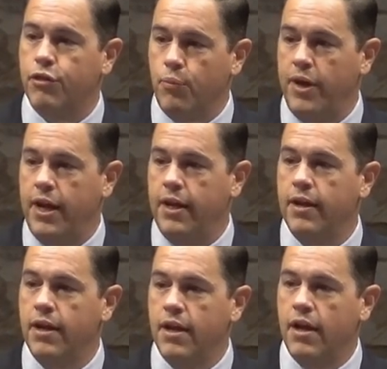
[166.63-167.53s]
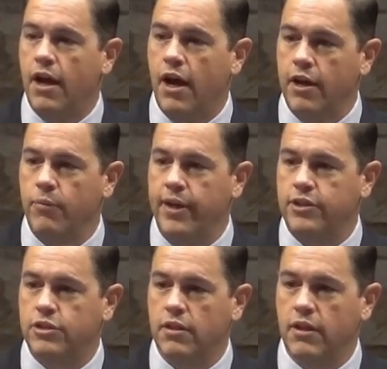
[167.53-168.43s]
three
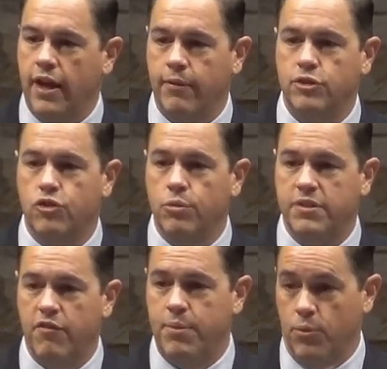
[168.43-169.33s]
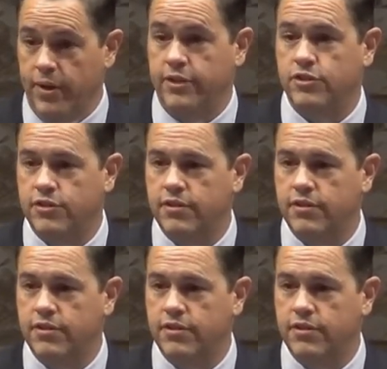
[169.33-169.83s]
unreached language groups have been reached.